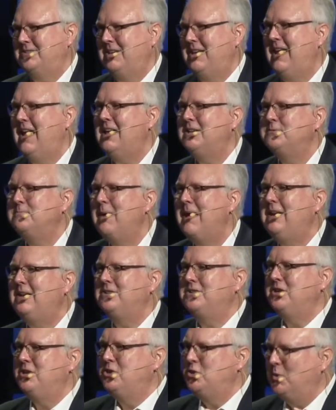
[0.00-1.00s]
He has made
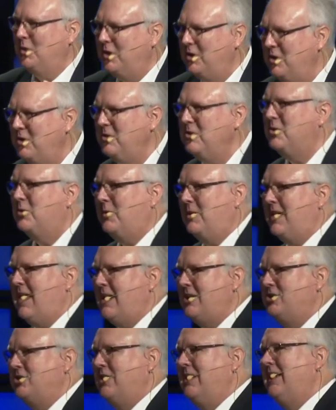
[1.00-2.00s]
us into a new
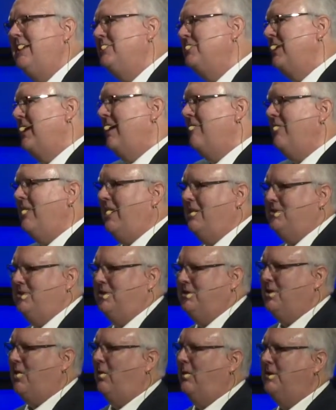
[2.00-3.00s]
creation. He has given us
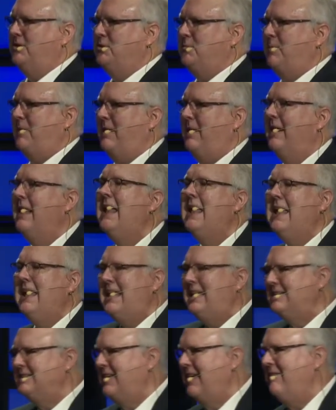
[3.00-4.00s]
His Holy Spirit.
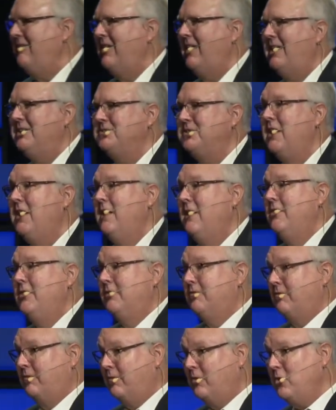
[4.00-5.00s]
He has given us the
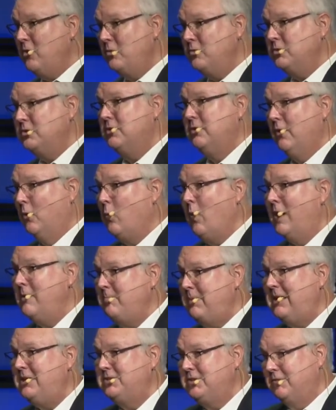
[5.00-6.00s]
fruit, the one
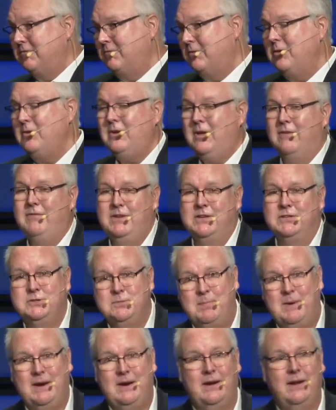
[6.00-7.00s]
piece of fruit of His
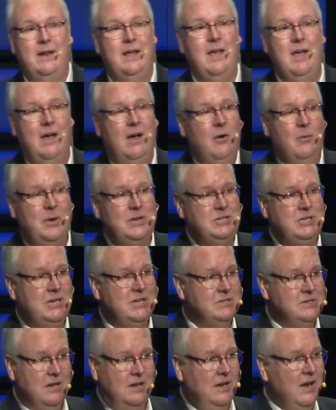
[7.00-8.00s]
Spirit, which
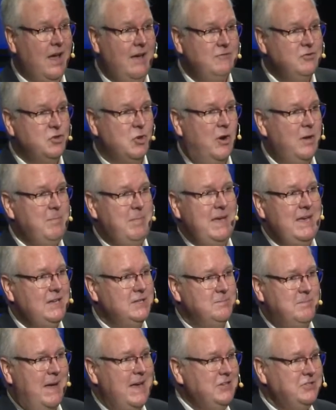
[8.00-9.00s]
is love, joy, peace,
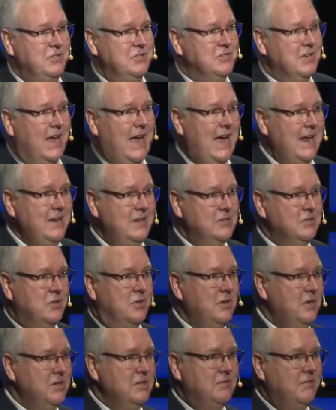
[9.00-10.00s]
patience, kindness,
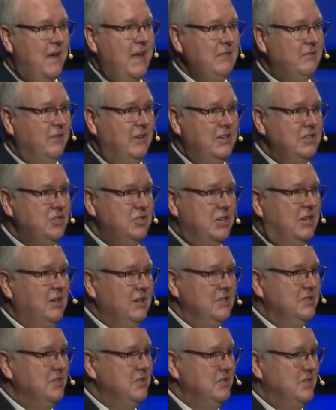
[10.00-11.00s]
goodness, faithfulness,
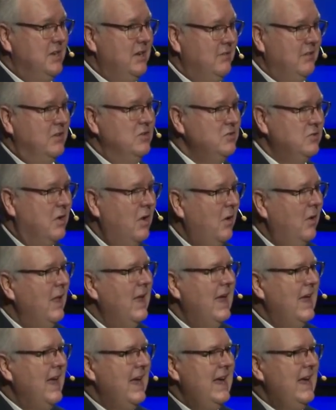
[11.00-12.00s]
gentleness, and self control.
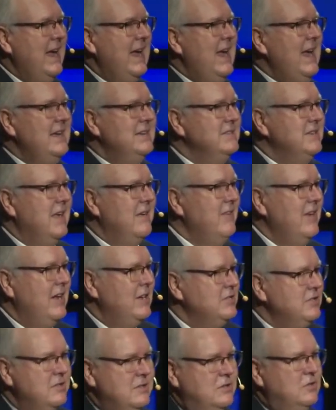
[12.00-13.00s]
He, he has given
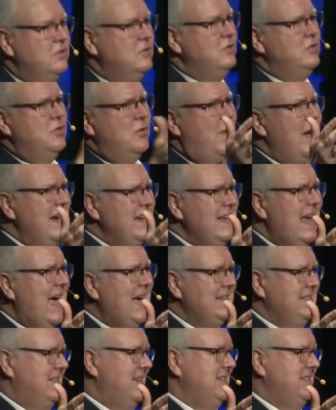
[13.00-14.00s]
us direct
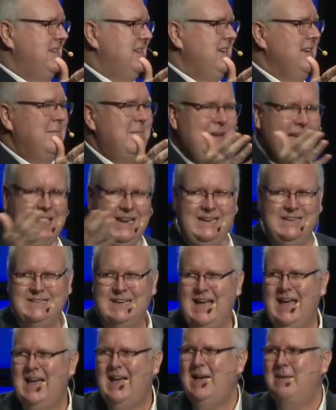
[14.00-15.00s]
access to Him
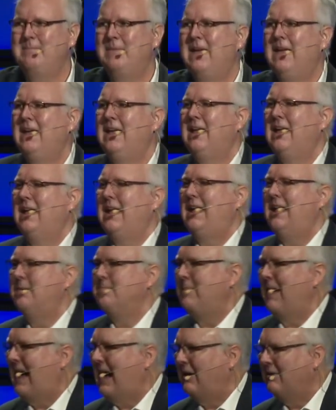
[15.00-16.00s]
anytime. He
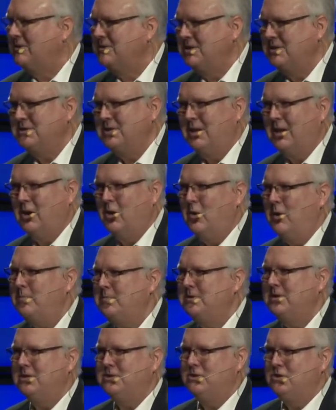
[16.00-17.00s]
empowers us and
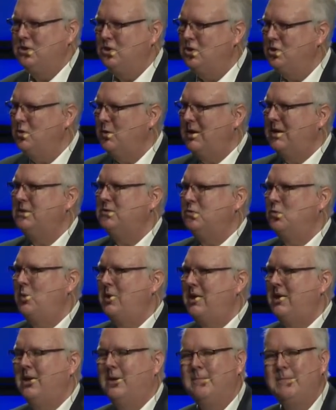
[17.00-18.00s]
equips us to do His
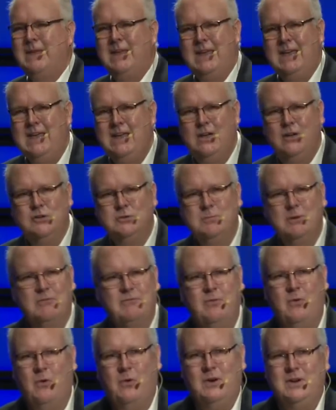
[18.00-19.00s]
will. He goes
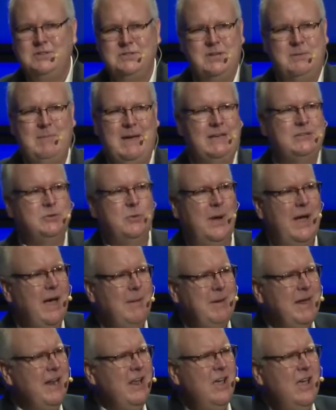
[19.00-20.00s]
before us and makes a way. I
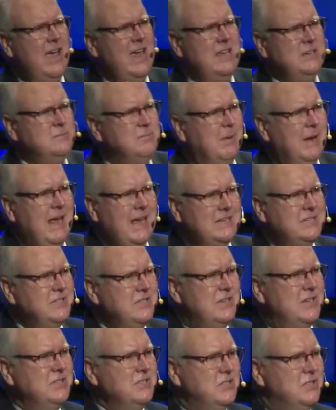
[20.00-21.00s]
mean, He has blessed
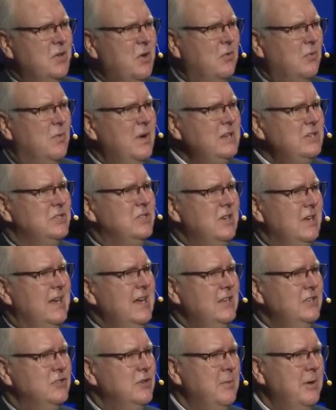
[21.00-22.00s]
us so richly
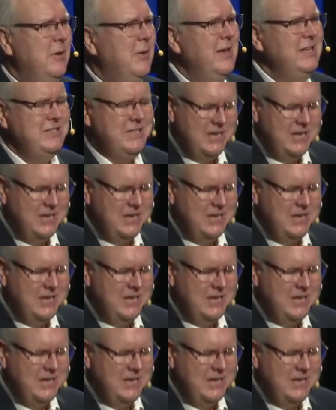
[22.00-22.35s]
in so many ways.